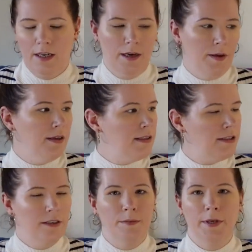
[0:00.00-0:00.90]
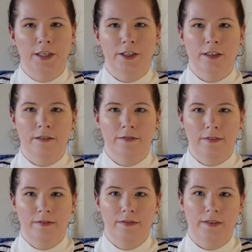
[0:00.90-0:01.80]
I'll insert a picture of
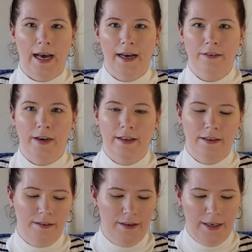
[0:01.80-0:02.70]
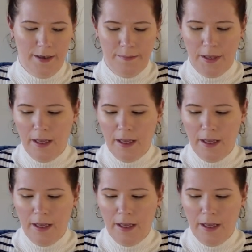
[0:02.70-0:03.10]
that right there.